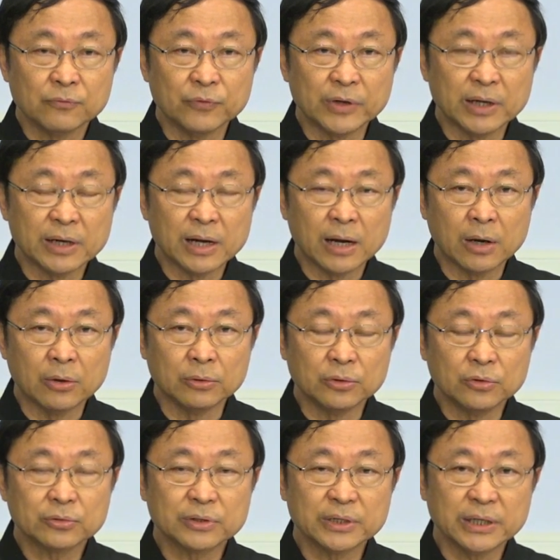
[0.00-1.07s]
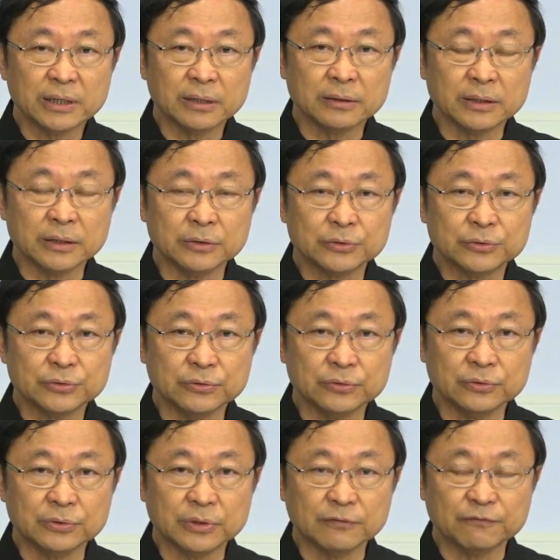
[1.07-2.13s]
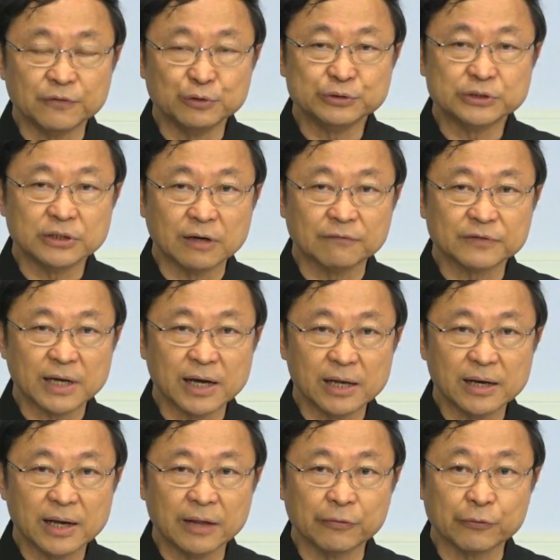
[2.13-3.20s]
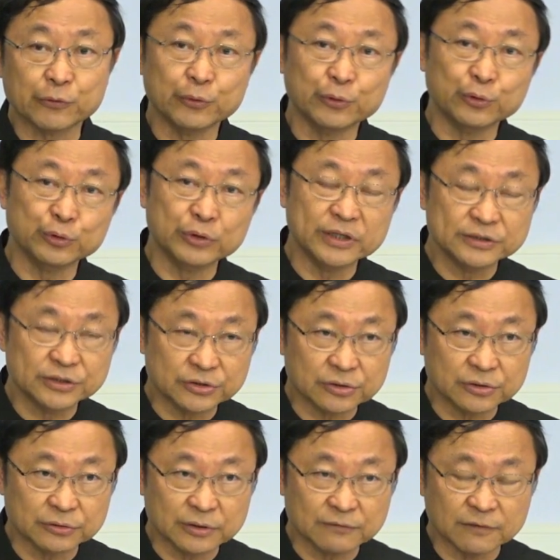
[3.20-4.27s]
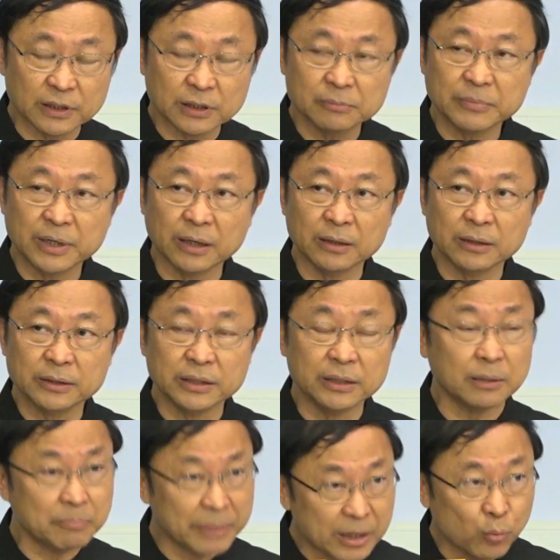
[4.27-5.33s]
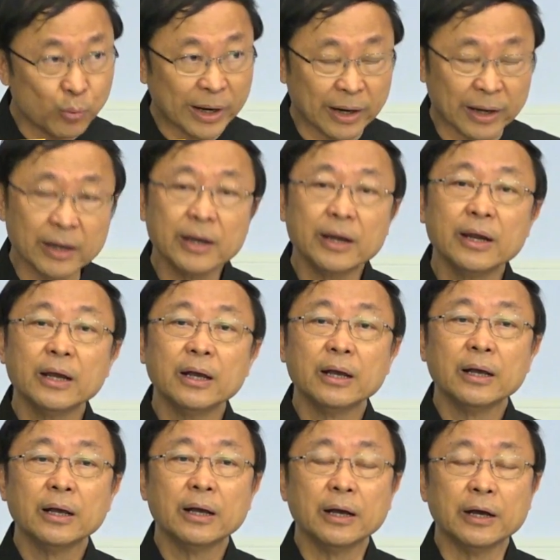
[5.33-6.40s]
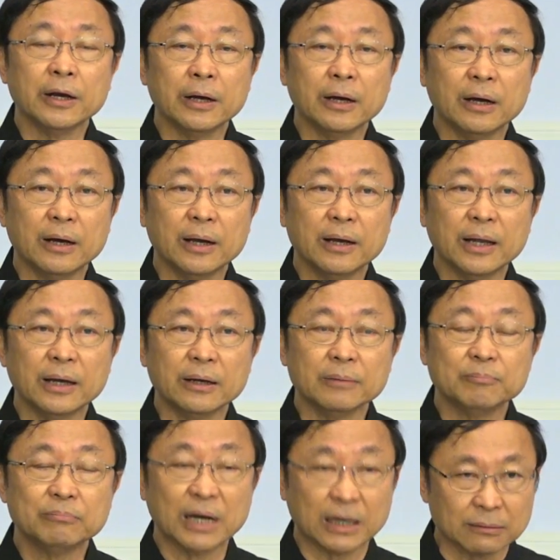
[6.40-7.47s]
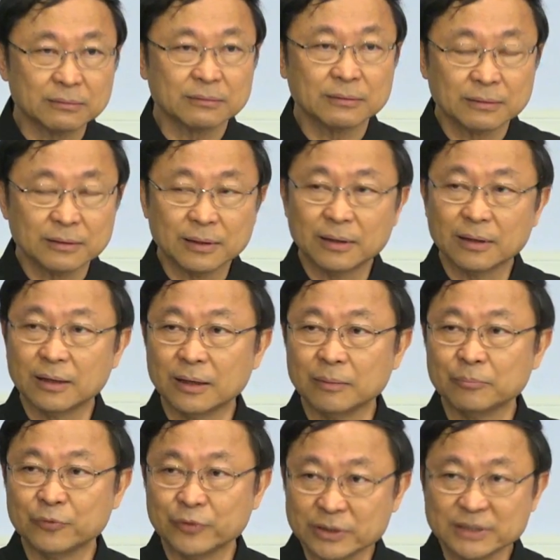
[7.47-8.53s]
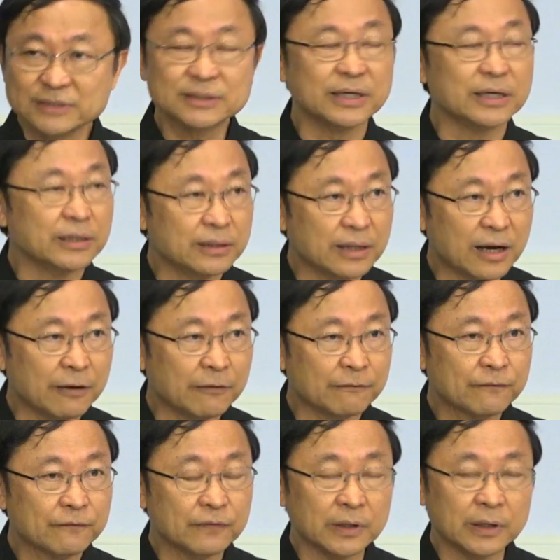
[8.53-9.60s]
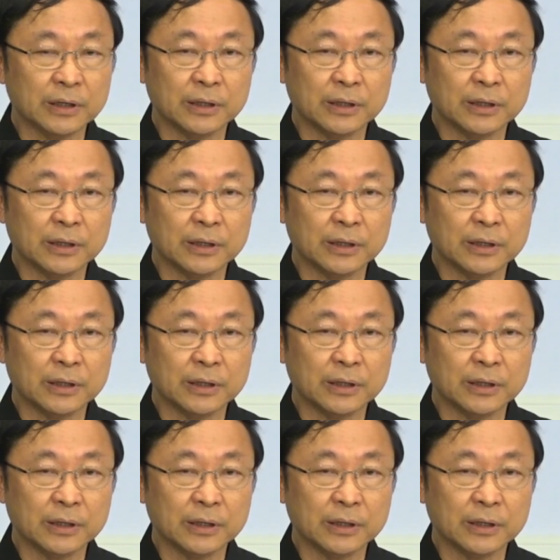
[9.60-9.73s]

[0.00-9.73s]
we are now looking into the future of Thailand through digital development in a big way. But I'm realistic enough